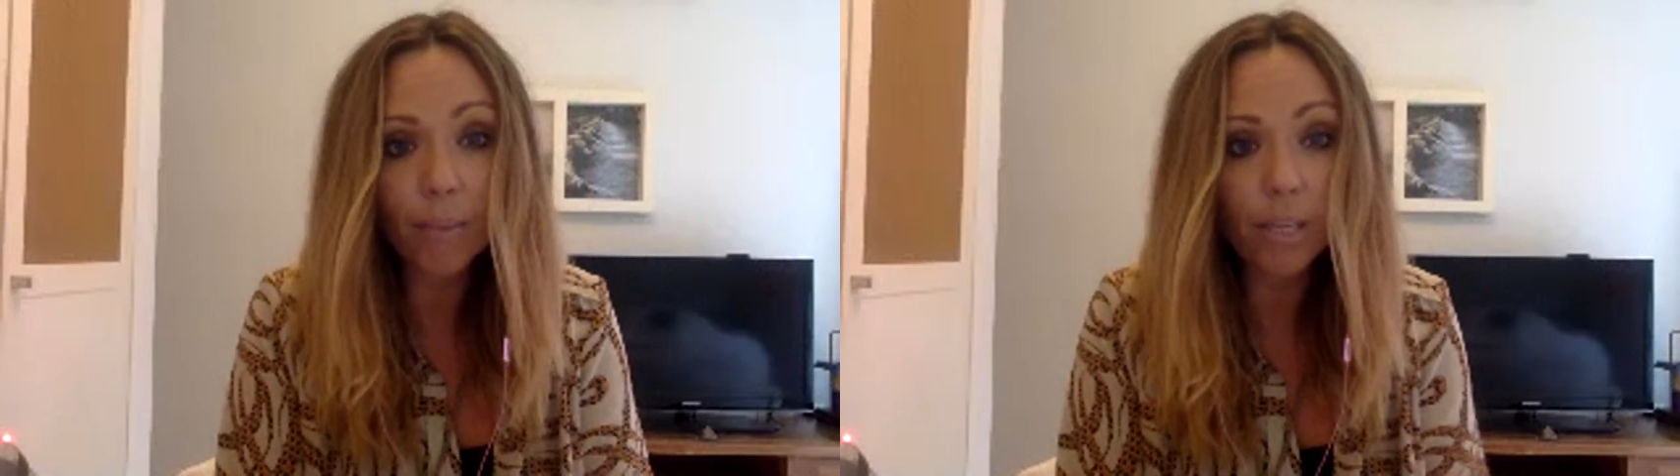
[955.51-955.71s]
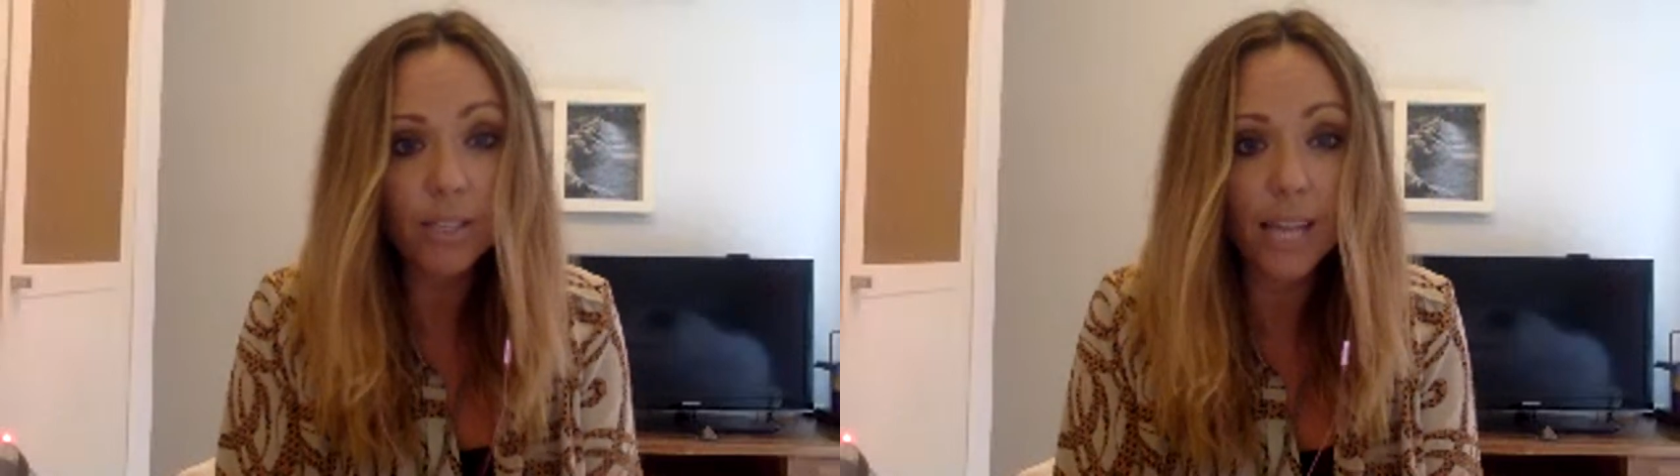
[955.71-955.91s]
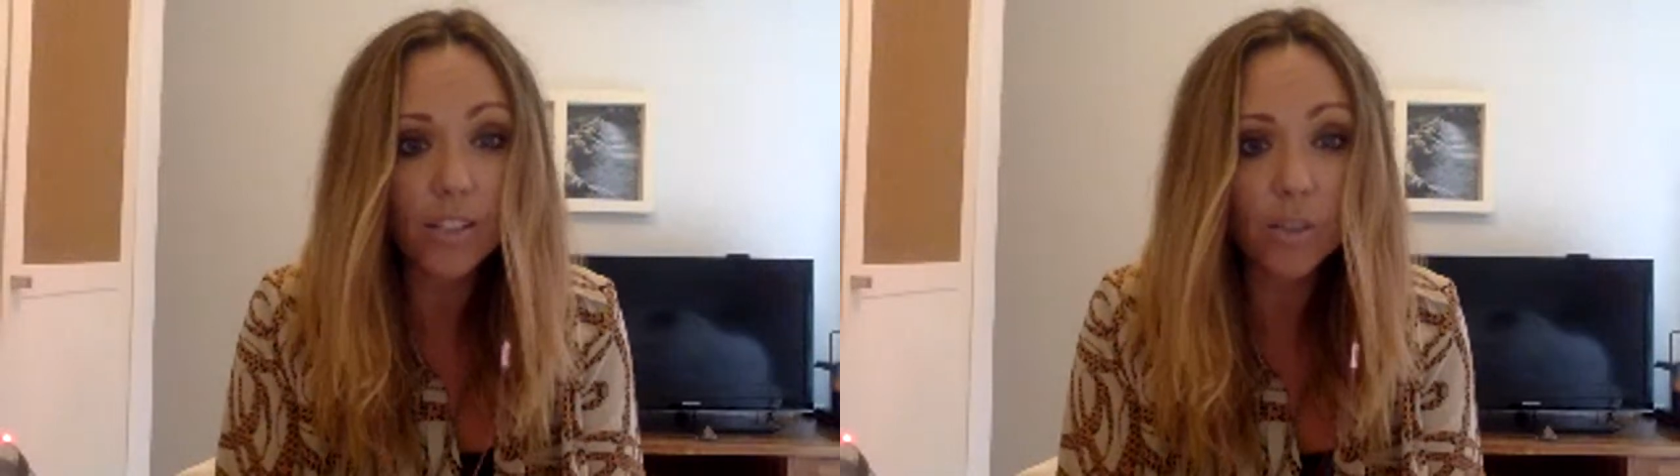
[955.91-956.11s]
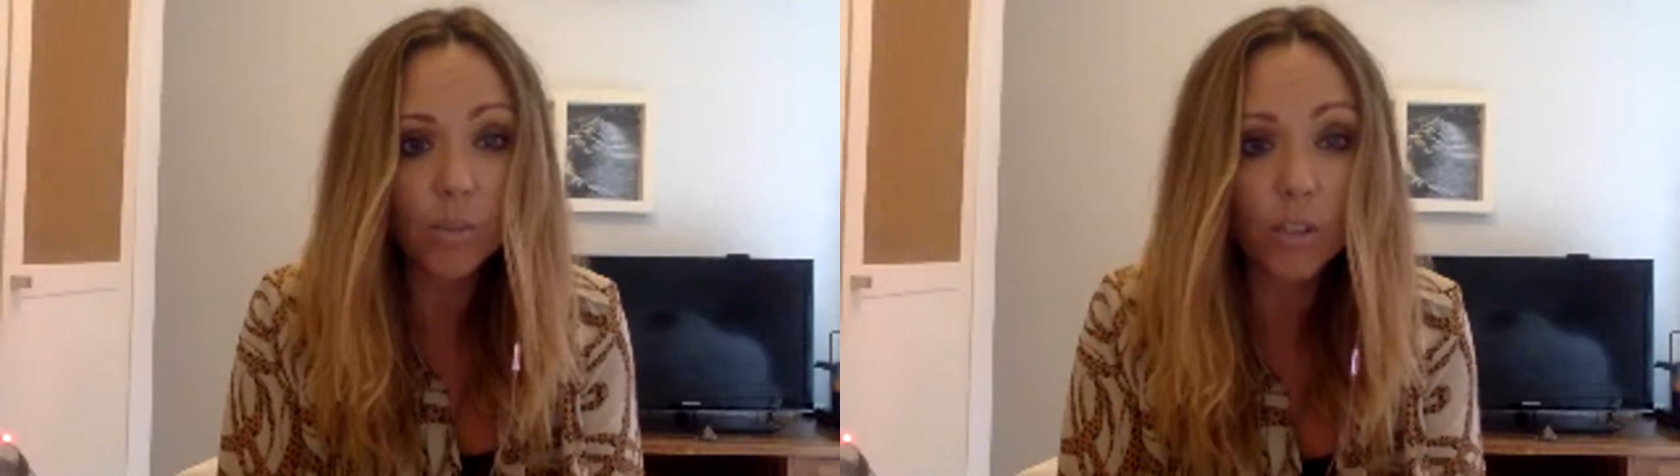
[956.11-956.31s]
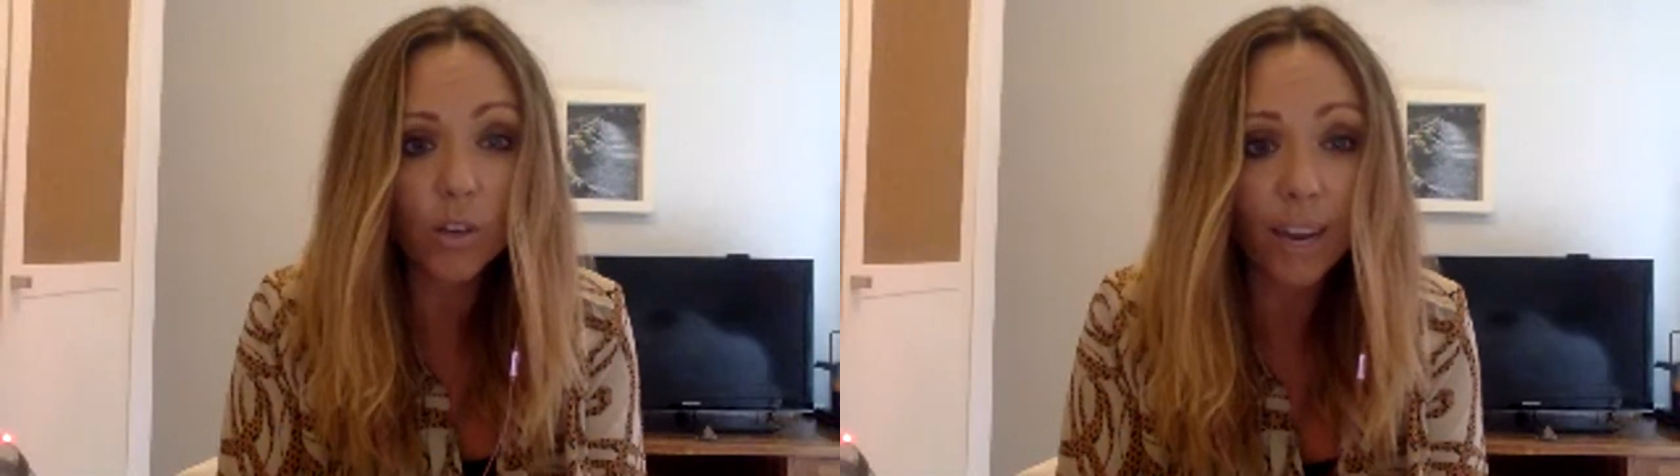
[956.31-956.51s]
because they're some
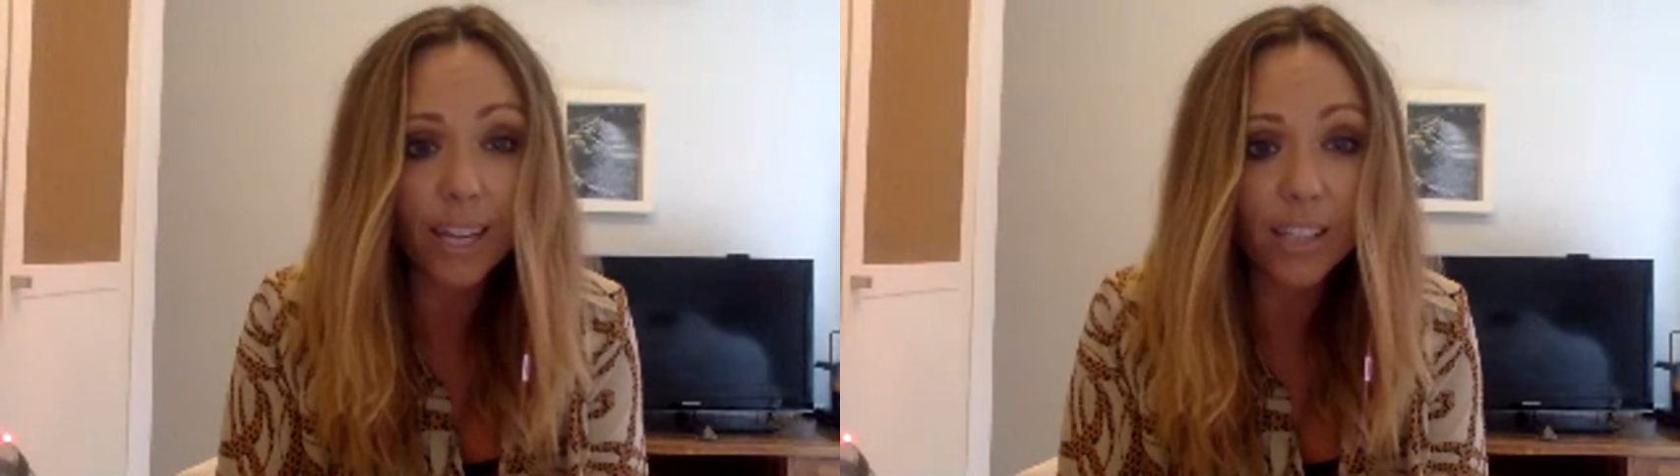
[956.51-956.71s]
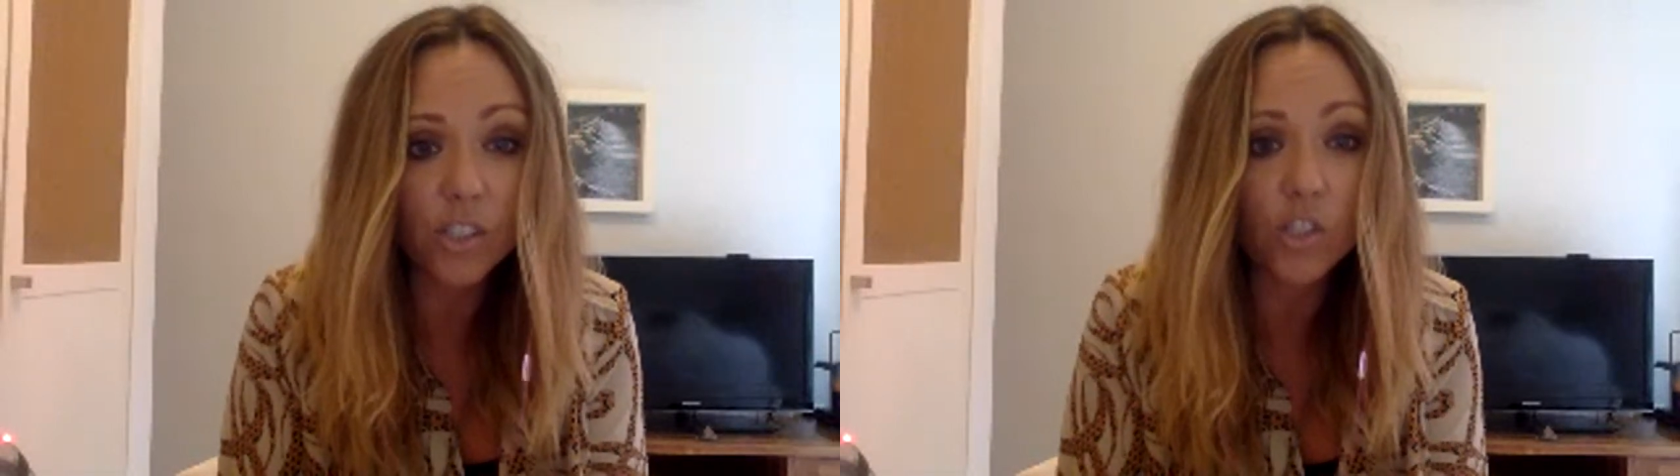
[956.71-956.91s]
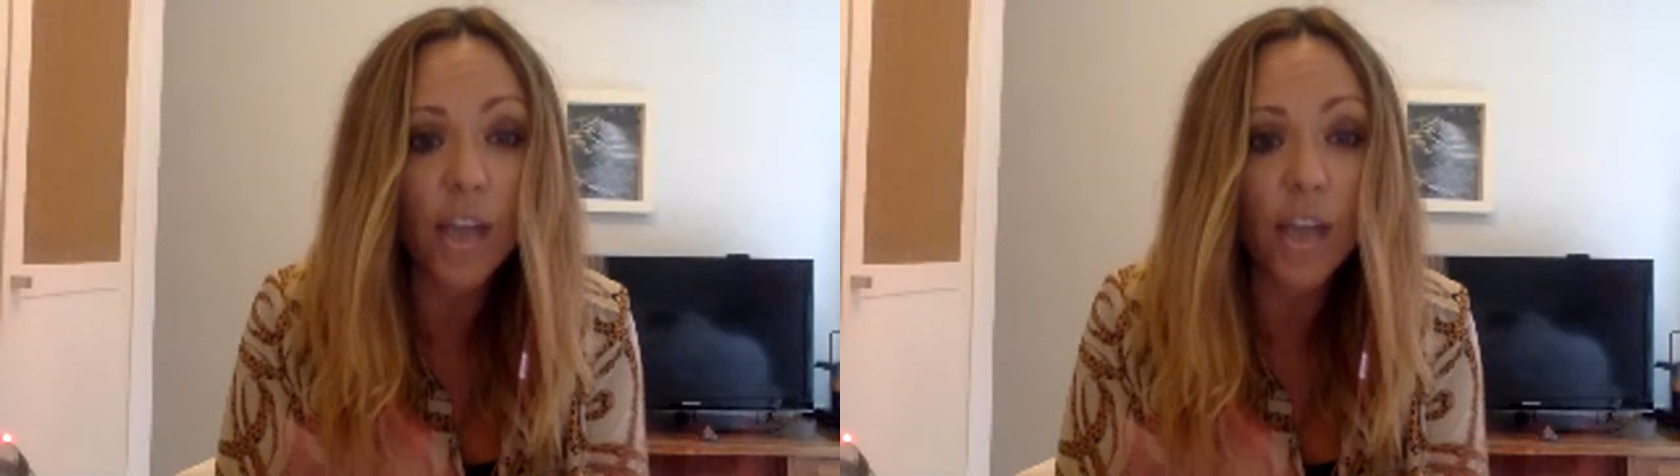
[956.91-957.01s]
of the greatest